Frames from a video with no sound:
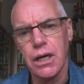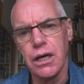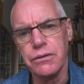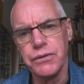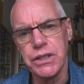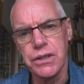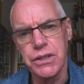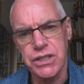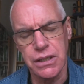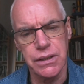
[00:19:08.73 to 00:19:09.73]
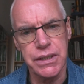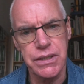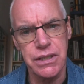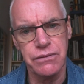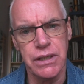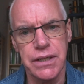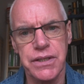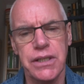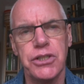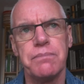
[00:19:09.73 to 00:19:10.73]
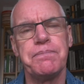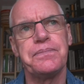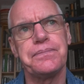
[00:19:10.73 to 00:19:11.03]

Sinhalese civilization.